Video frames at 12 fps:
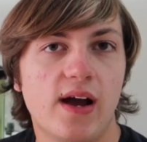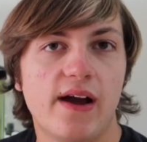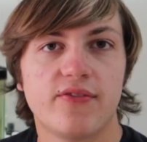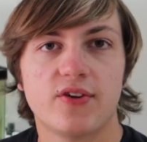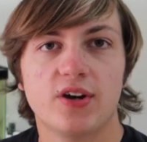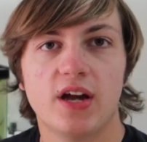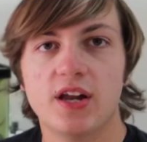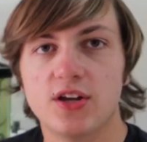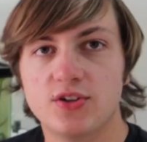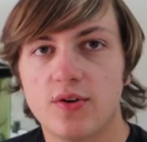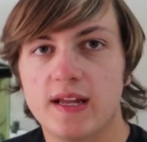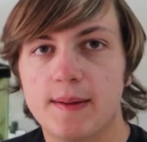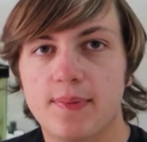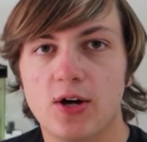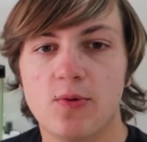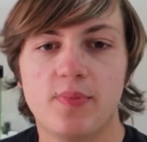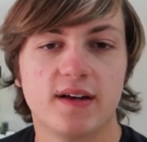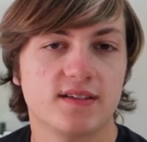after an adult
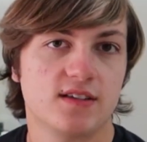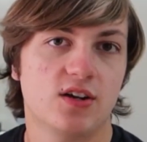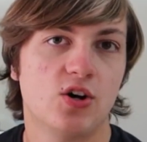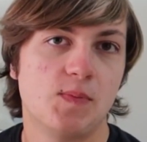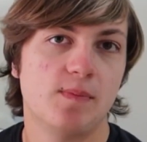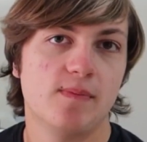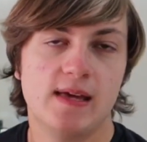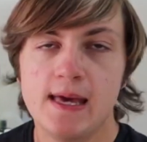hippo because the whole